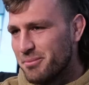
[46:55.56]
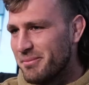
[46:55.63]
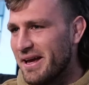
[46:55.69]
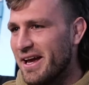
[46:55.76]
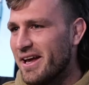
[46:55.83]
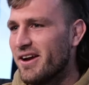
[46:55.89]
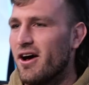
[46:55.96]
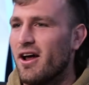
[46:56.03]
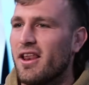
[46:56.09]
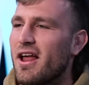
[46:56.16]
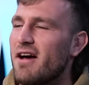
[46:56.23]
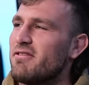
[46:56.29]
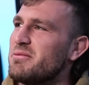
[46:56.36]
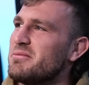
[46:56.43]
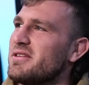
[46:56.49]
man. I
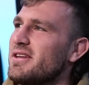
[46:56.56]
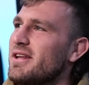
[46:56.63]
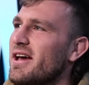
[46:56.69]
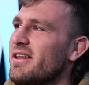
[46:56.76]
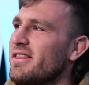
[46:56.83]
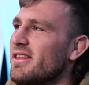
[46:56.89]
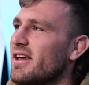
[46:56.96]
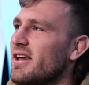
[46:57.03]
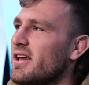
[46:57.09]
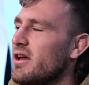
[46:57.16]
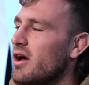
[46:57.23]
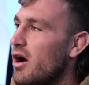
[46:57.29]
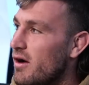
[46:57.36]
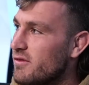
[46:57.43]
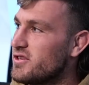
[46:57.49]
love him to death.
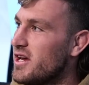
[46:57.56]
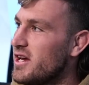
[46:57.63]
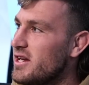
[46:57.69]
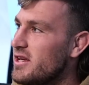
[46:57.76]
I've seen